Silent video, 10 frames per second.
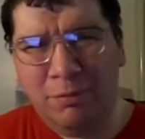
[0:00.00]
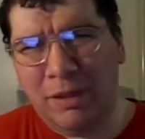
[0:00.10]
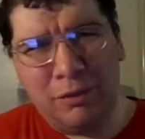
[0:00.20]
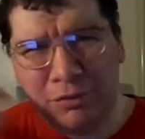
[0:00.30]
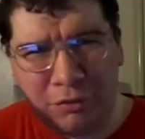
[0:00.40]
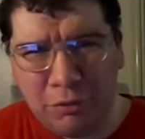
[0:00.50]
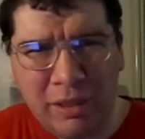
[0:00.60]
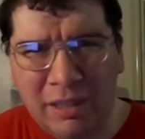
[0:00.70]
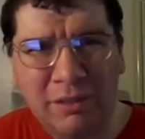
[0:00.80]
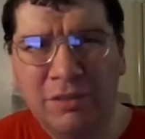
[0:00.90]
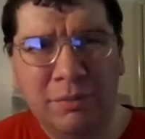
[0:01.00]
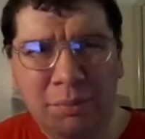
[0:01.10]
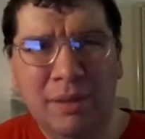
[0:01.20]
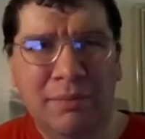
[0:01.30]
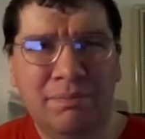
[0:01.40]
rather
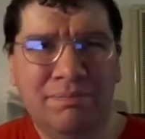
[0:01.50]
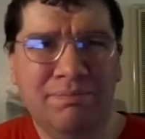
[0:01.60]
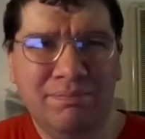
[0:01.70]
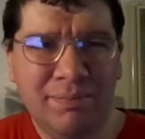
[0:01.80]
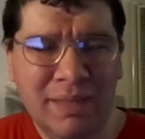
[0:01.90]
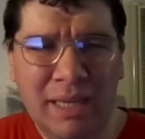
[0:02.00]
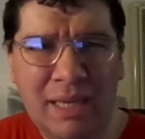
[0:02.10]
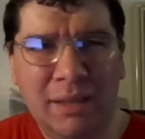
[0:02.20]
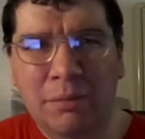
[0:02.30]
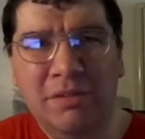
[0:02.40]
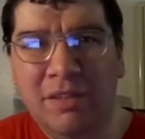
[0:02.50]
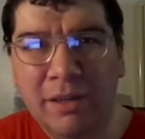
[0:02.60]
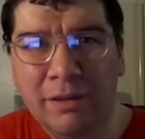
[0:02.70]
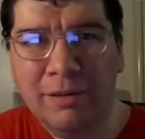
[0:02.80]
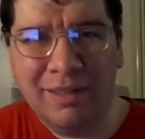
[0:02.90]
strange, but hey, he was
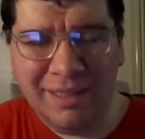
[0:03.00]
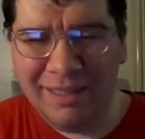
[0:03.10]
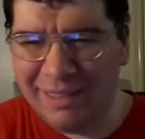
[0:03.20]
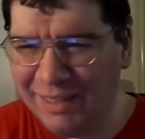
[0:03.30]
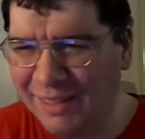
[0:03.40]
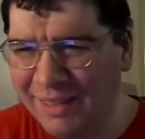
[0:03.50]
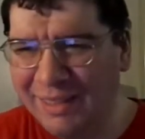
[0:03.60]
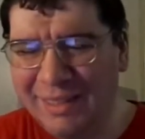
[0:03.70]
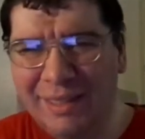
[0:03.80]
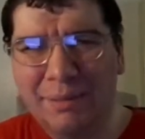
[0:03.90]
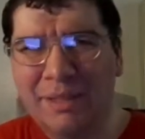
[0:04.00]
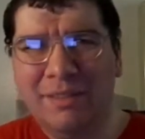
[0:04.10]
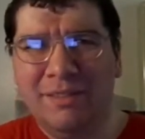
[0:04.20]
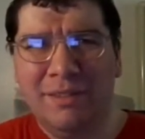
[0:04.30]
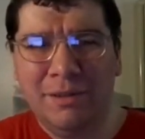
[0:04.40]
there. I mean,
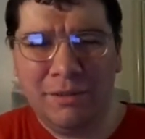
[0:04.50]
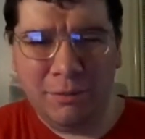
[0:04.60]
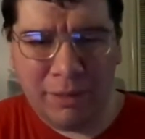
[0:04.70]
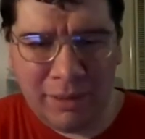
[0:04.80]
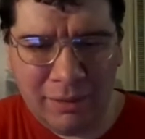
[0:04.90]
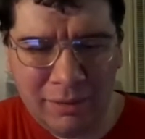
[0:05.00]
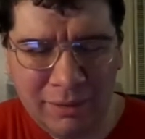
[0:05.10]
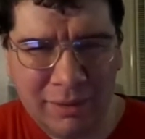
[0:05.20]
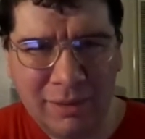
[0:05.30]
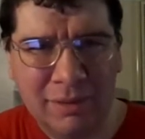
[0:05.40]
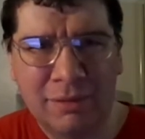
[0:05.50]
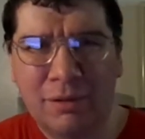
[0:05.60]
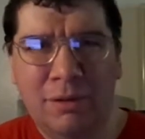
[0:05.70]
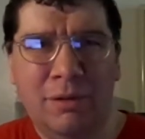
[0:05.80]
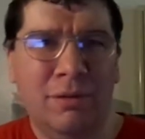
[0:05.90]
he just goes around, you
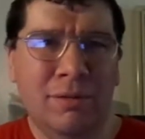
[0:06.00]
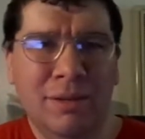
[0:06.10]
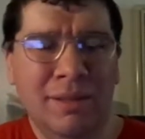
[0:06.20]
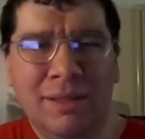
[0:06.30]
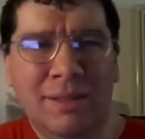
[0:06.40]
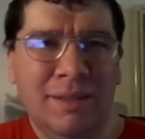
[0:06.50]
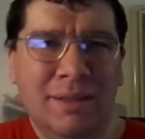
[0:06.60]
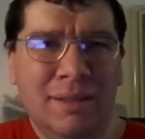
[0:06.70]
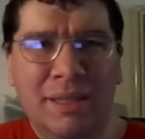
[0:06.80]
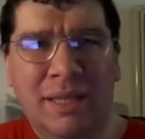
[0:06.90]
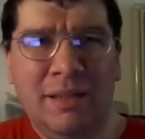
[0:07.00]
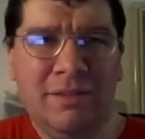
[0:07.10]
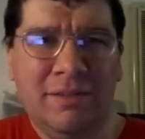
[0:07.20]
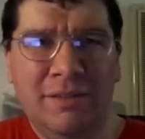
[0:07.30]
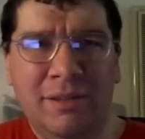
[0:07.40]
know, he
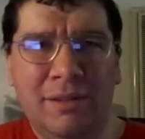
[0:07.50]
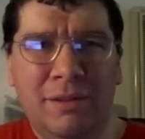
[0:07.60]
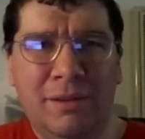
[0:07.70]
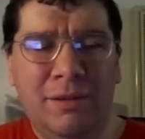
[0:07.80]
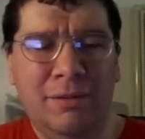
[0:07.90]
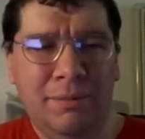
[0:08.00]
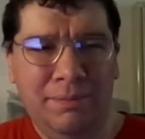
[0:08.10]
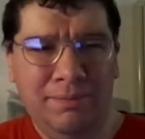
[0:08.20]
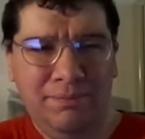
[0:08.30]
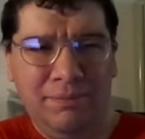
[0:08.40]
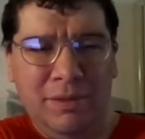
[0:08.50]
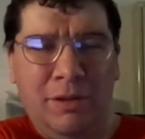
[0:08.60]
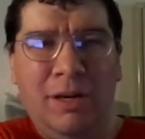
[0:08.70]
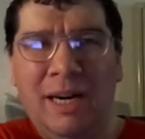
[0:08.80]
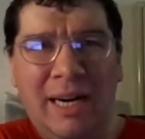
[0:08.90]
acts, you know,
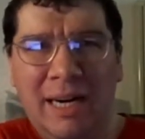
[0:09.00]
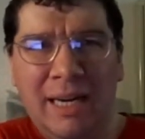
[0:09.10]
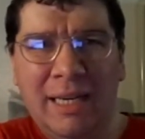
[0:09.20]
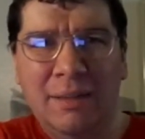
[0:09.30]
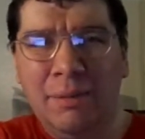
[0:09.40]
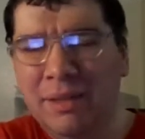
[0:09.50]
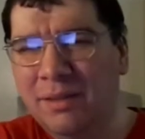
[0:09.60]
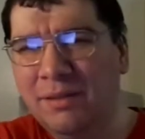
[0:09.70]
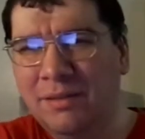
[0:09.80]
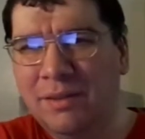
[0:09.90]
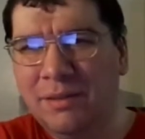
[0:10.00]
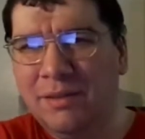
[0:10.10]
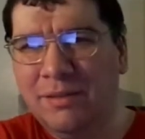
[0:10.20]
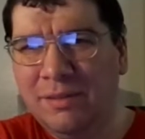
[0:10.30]
all high because, you know,